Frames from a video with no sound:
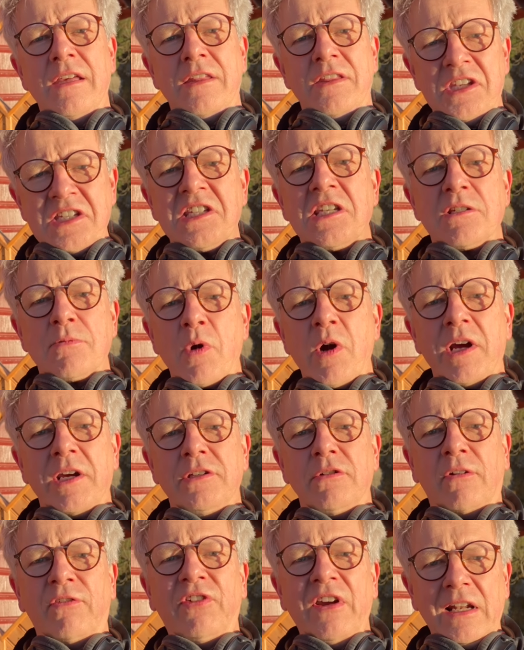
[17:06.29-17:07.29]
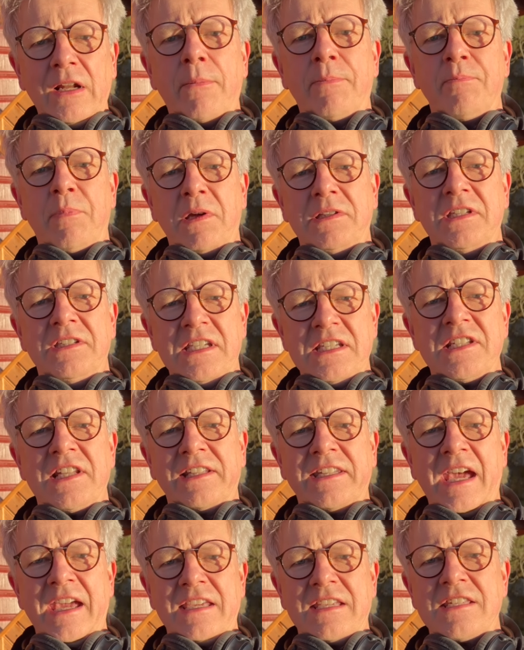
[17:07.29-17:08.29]
This is why you fill up the diesel
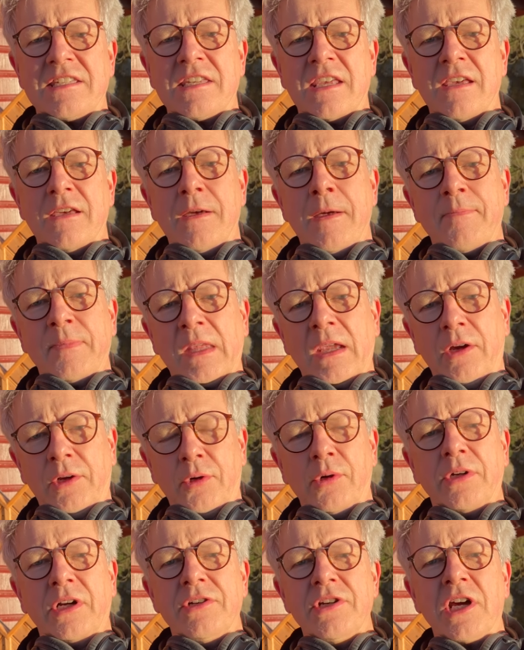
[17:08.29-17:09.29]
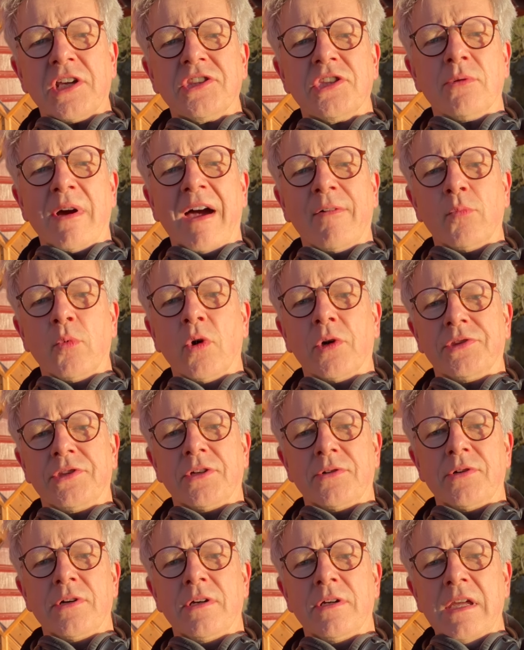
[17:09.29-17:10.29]
tanks in order not to have
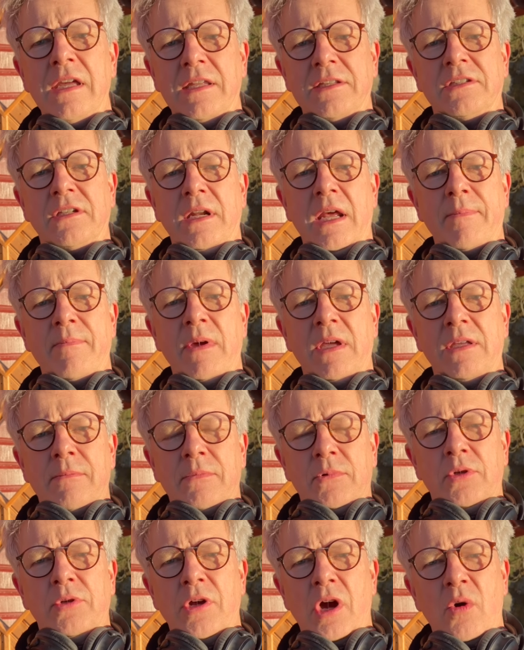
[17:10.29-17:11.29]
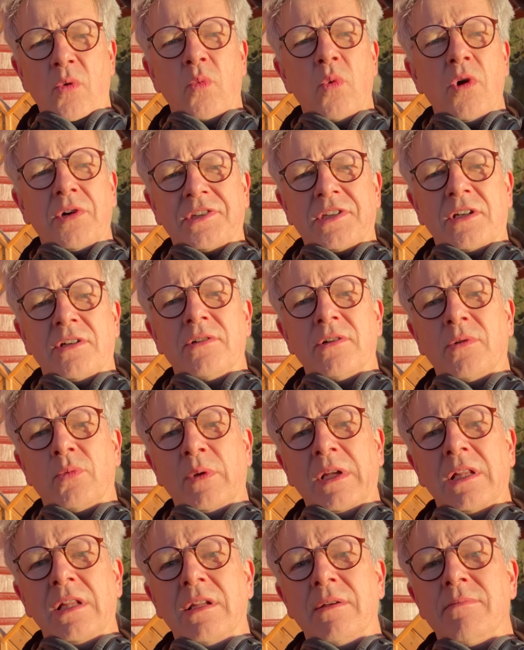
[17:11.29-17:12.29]
water into them. You know, water
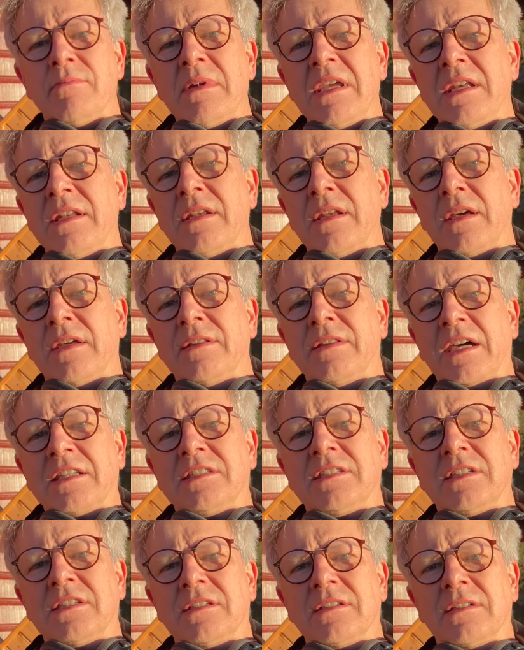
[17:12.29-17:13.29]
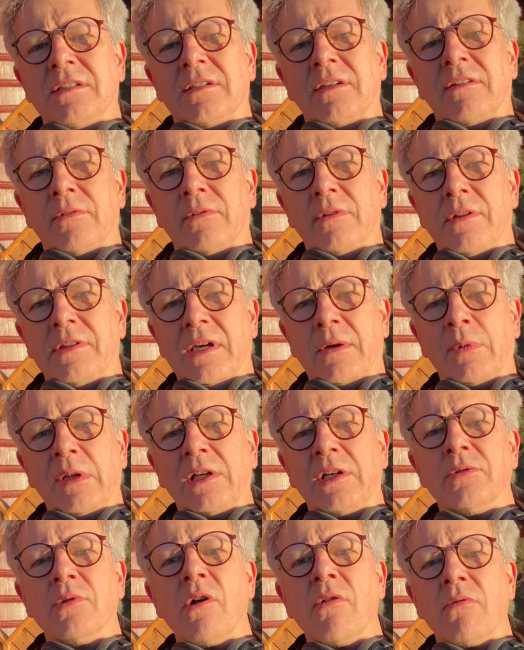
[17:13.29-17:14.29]
will mean uh, that uh, there will
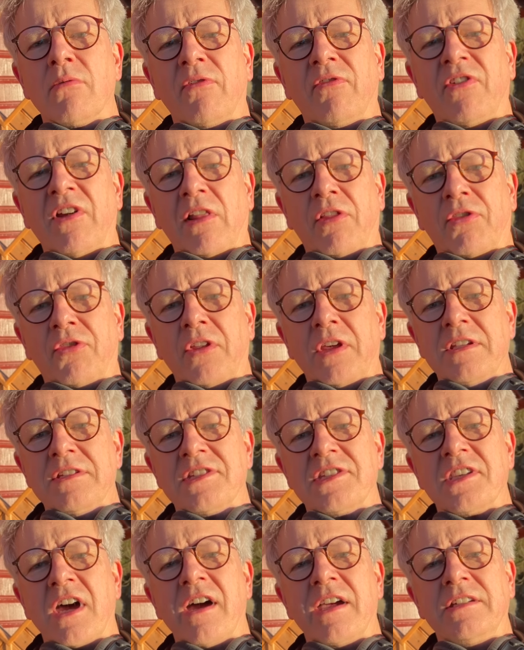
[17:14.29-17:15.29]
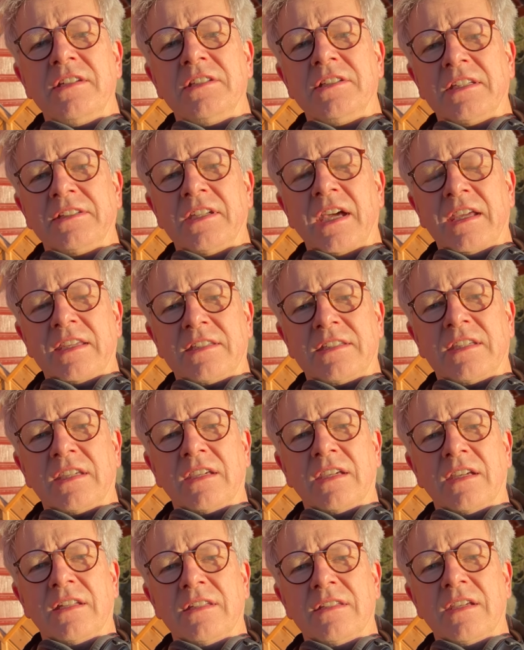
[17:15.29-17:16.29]
grow filth inside the tank
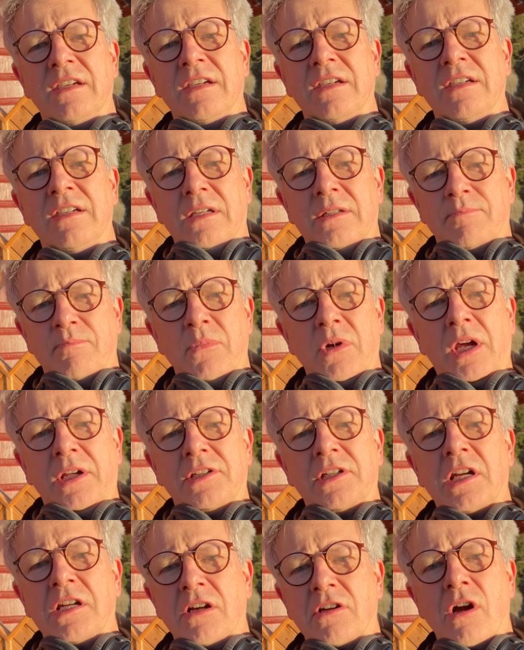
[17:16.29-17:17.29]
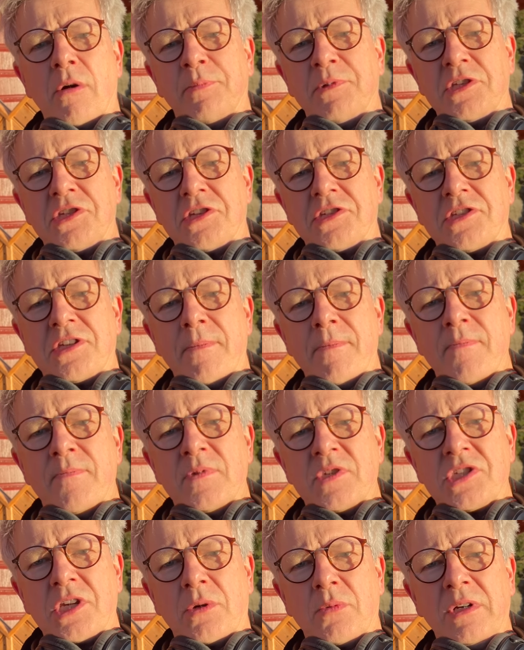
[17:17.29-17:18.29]
and uh, it might clog up the system.
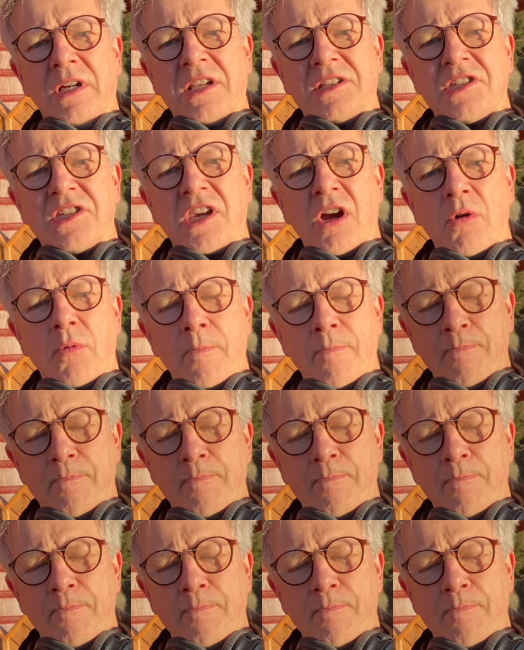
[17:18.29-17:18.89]
So let's go.